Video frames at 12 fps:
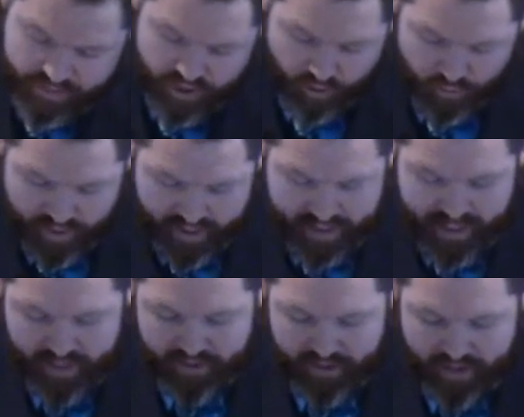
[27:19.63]
are written
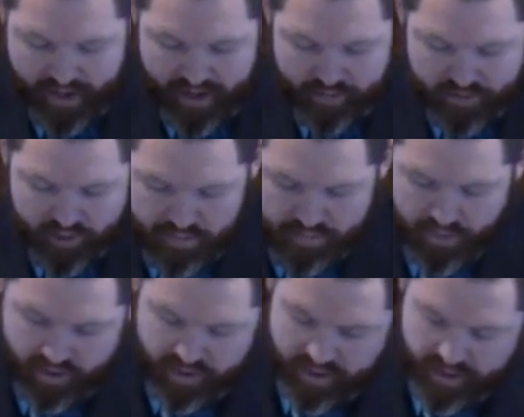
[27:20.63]
in the Lamb's
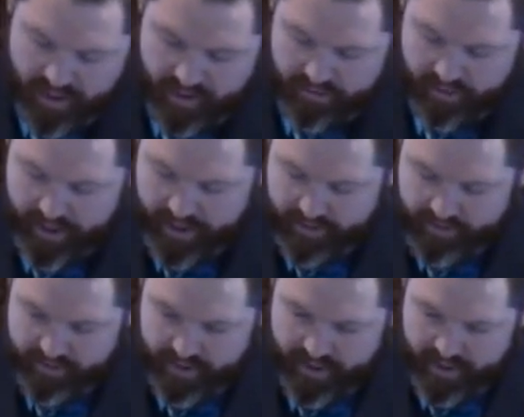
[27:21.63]
book of life.
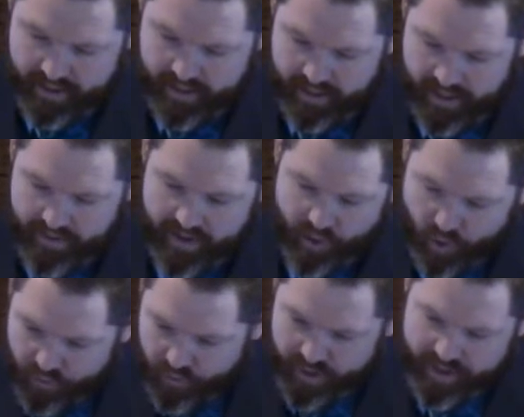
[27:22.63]
And then
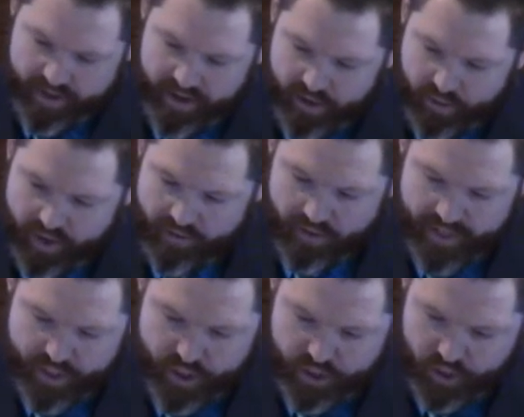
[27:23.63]
over in
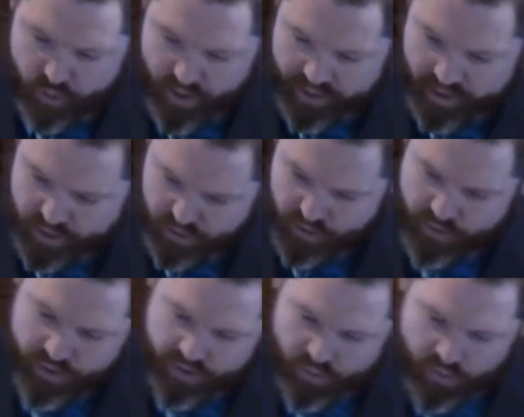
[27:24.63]
Revelation
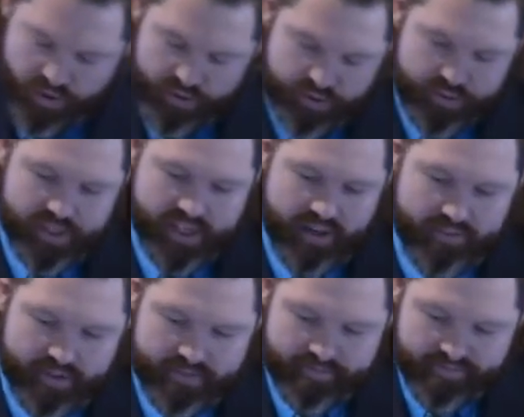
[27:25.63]
22, 1 through
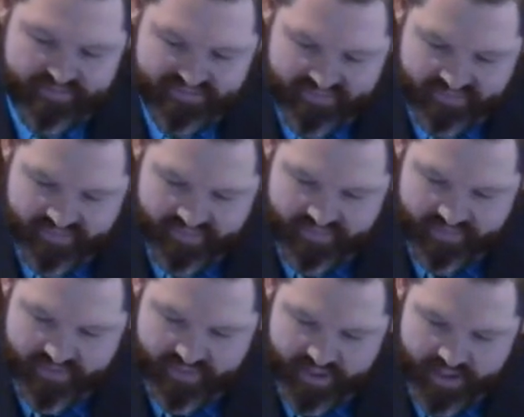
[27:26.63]
7.
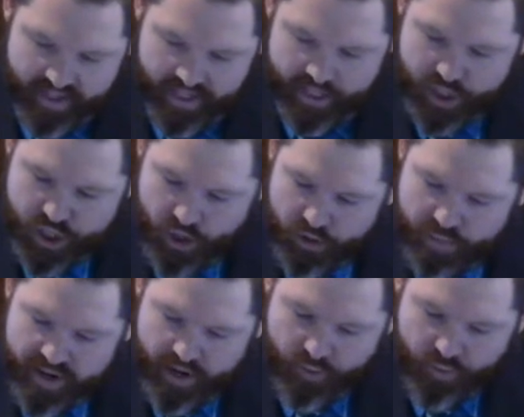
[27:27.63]
And he showed
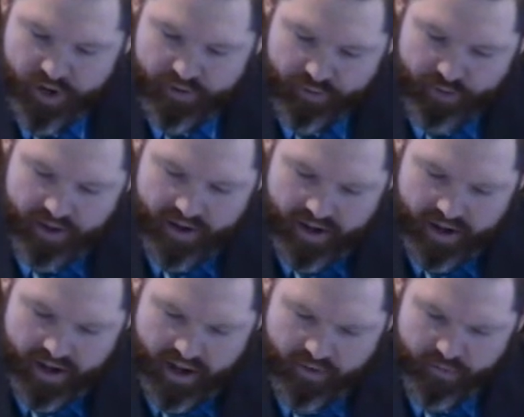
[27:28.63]
me a river
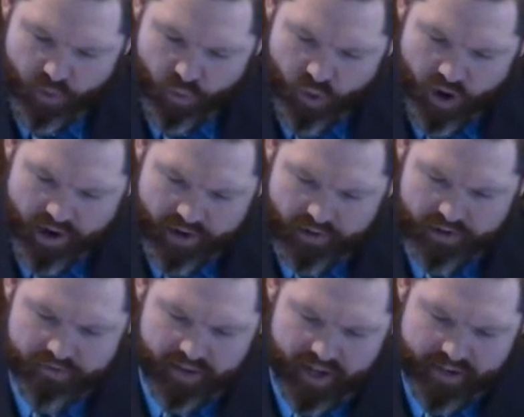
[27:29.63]
of the water
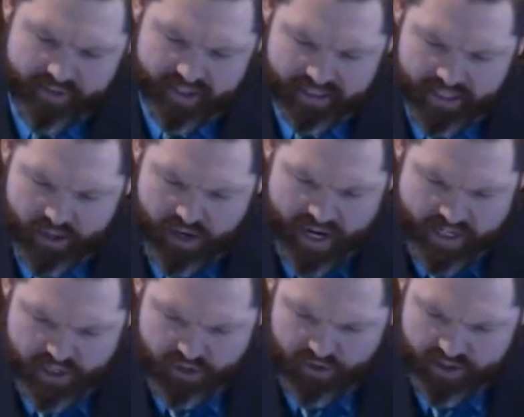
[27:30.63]
of life, clear
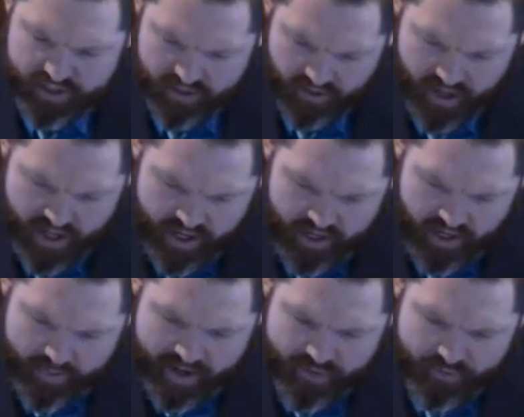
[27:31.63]
as crystal,
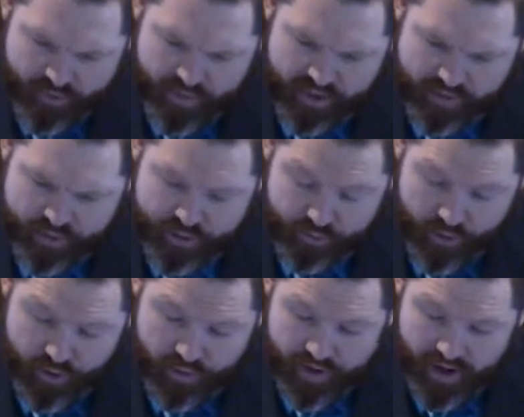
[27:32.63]
coming from the
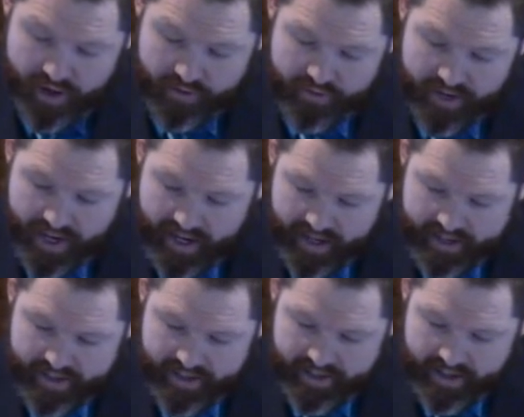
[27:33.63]
throne of God
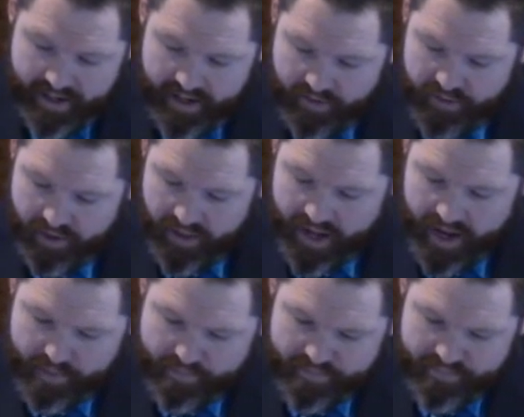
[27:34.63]
and of the
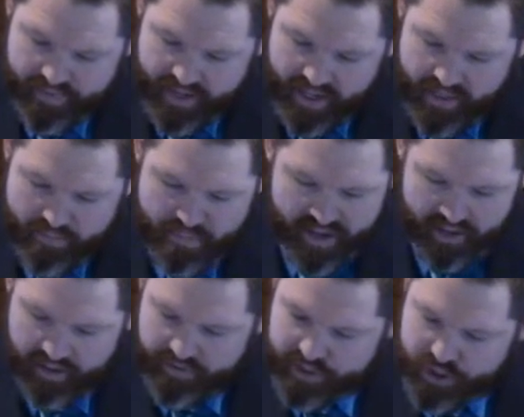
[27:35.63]
Lamb, in the middle
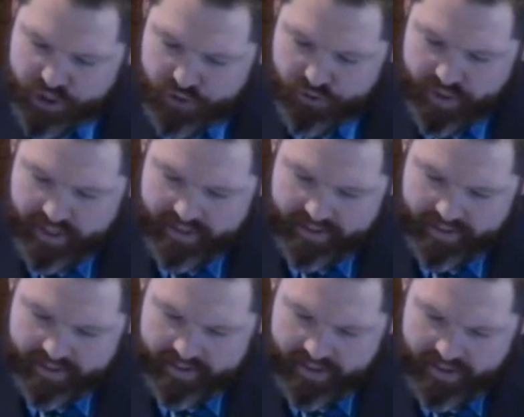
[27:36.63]
of its street
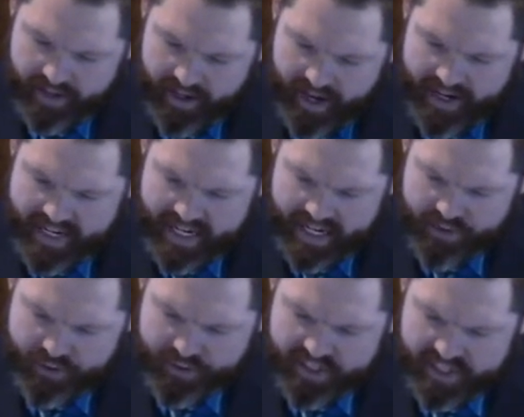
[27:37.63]
on
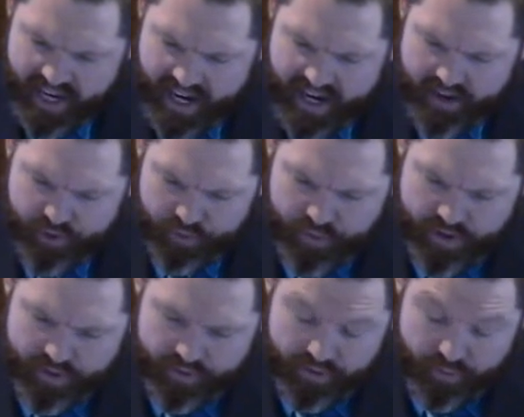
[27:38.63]
either side of the
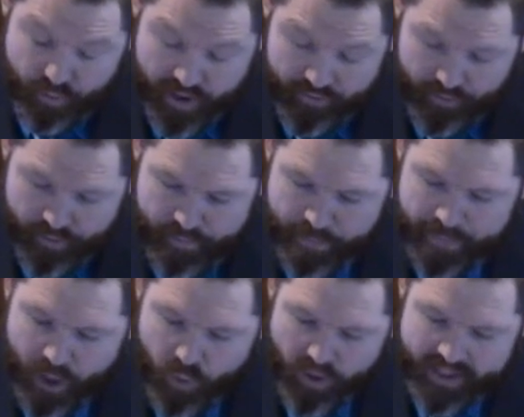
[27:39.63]
river, river
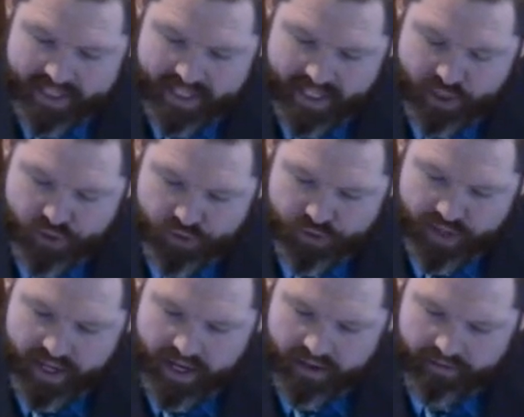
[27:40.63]
was the
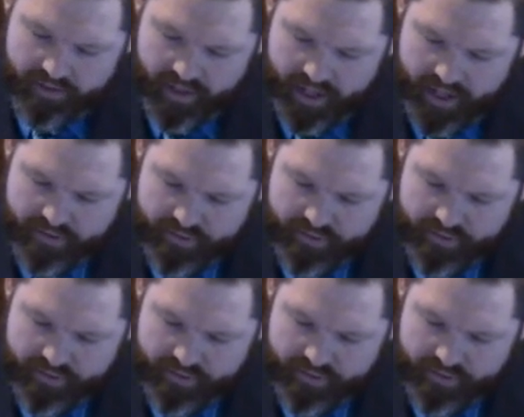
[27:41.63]
tree of life,